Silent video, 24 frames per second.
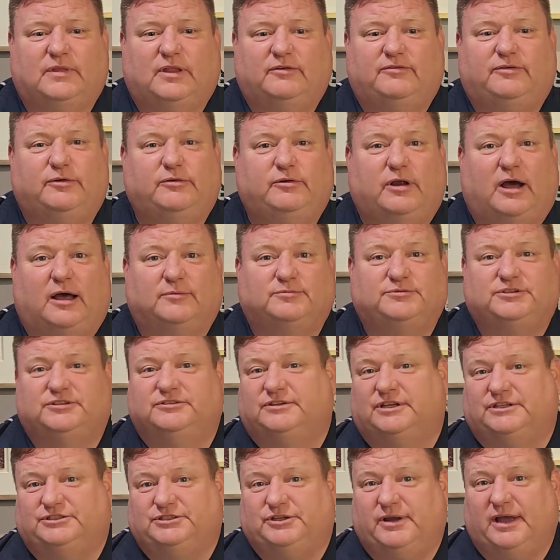food options
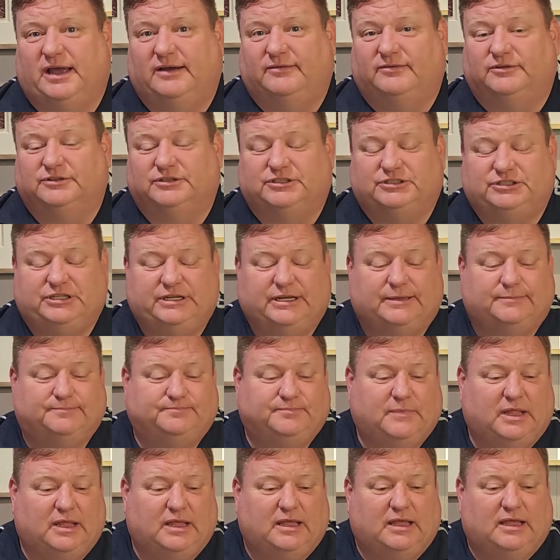that you have on the ship.
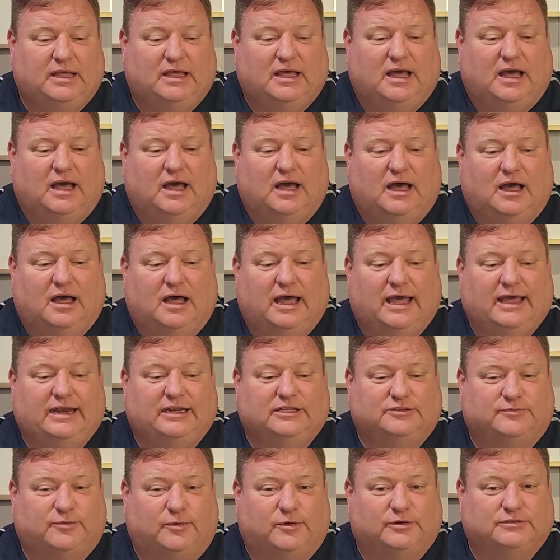And
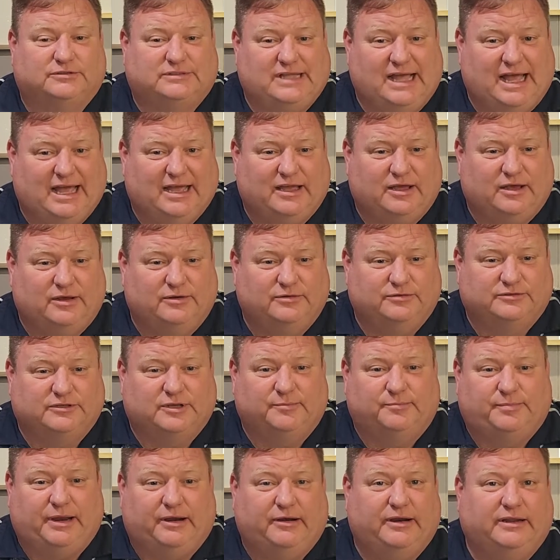as far as that goes,
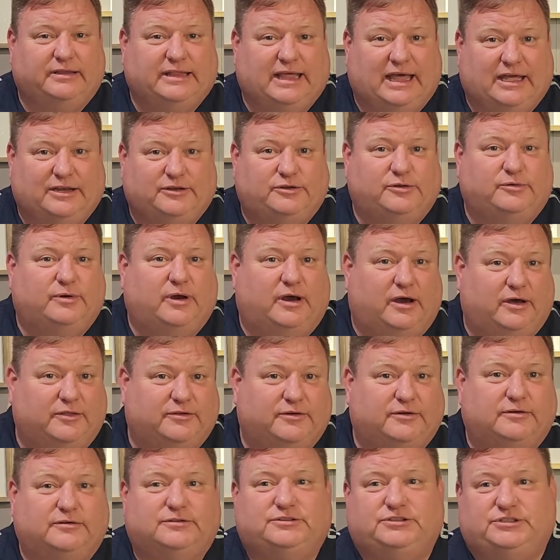comparing that to
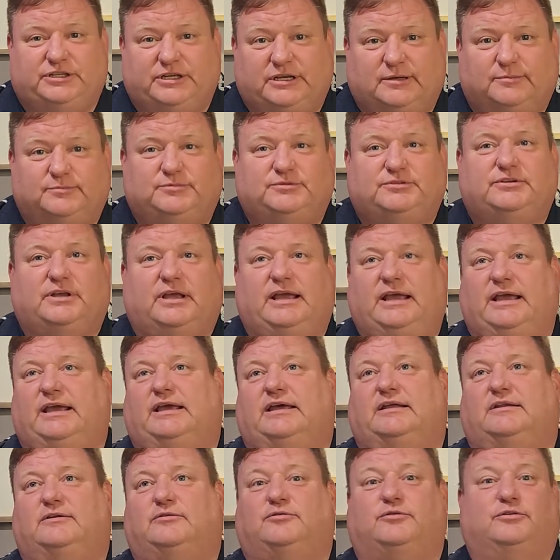other ships
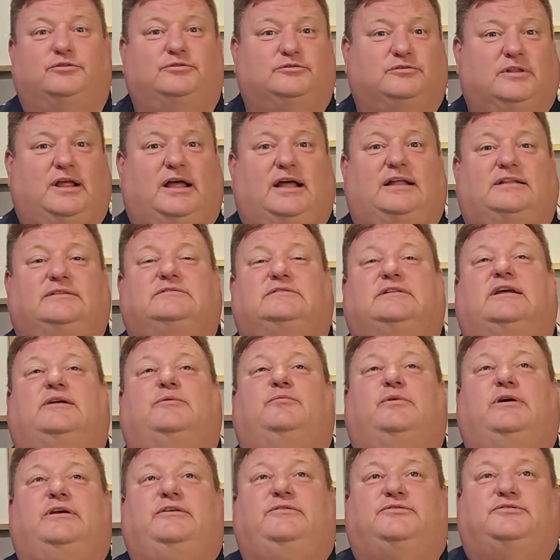and cruise lines that
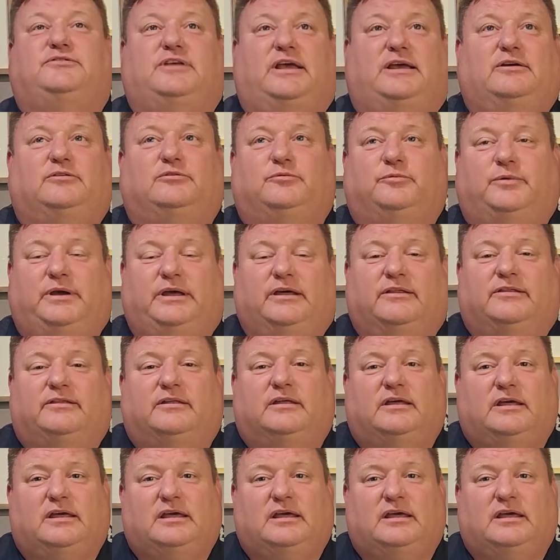we've sailed with,